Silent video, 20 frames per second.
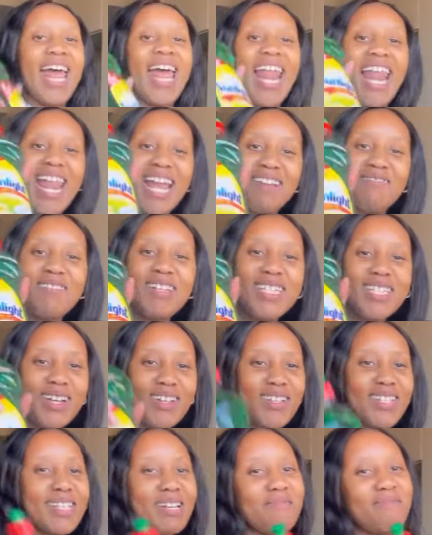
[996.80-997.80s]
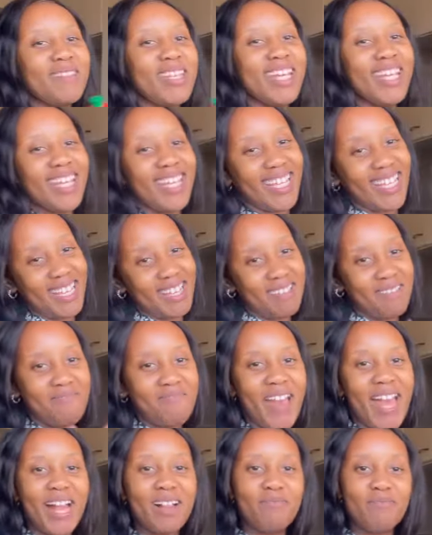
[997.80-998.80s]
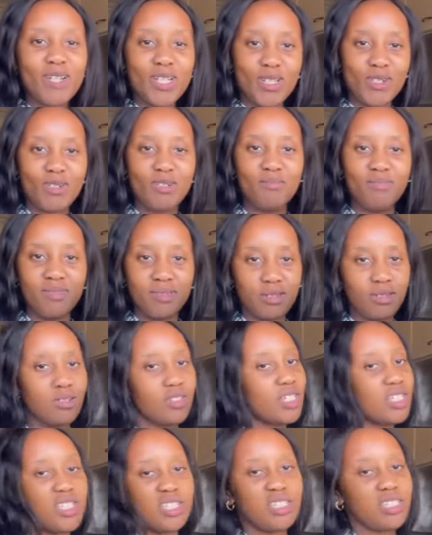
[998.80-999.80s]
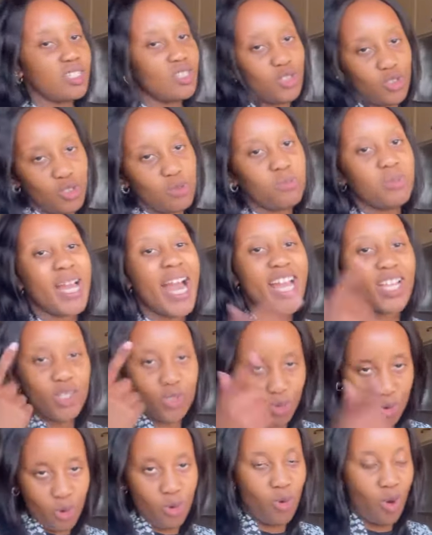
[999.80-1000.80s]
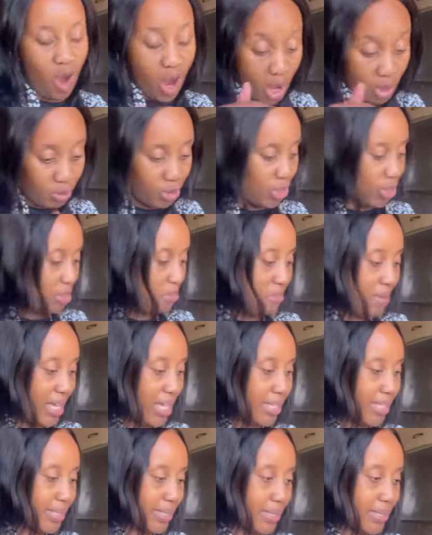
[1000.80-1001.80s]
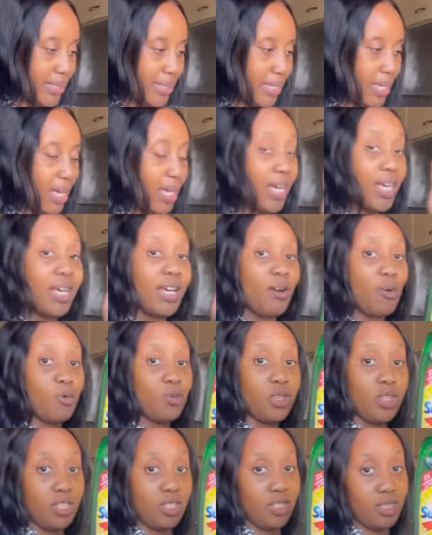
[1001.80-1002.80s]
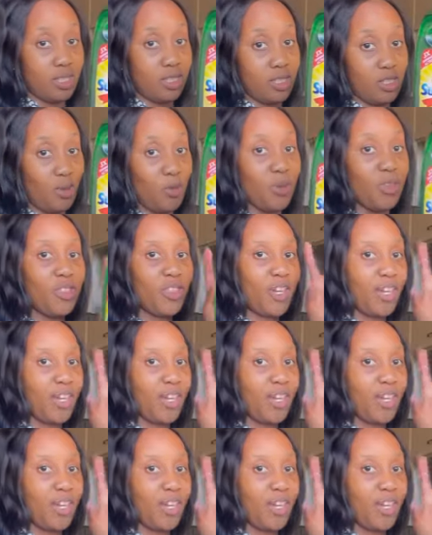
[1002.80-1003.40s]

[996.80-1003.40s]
Let me tell you something. My helper showed me. Okay, she didn't show me. I saw how she makes this with